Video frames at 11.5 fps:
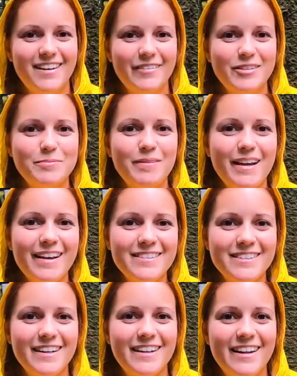It was
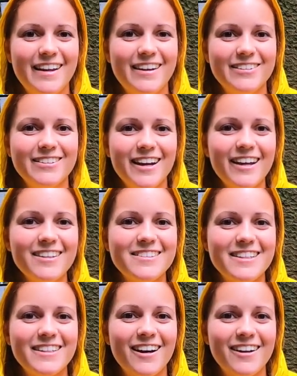planted in the year
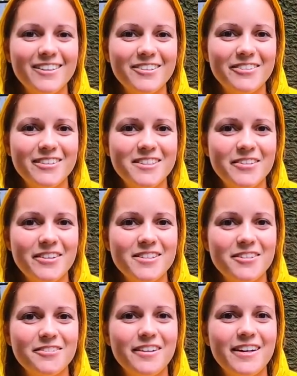1900, so
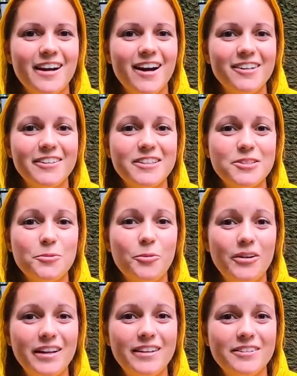it's already
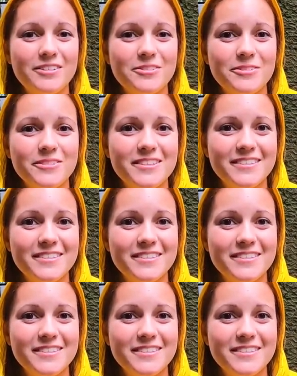120 years old.